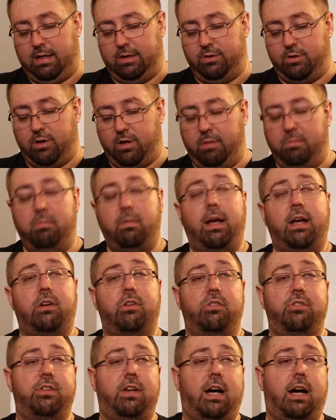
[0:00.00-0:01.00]
during
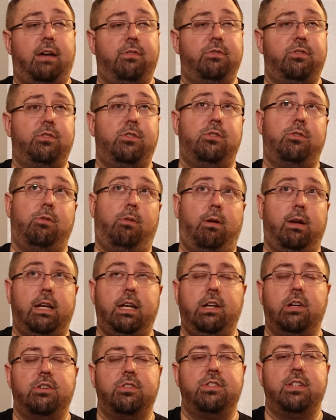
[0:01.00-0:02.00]
Microsoft's twenty
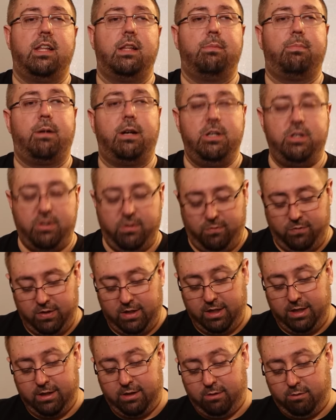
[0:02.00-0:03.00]
year celebration
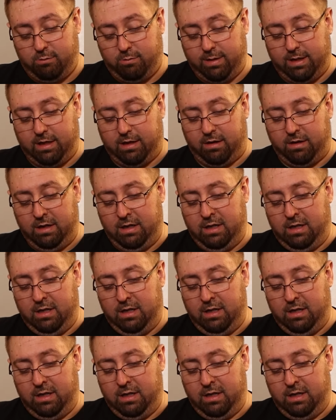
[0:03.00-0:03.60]
video where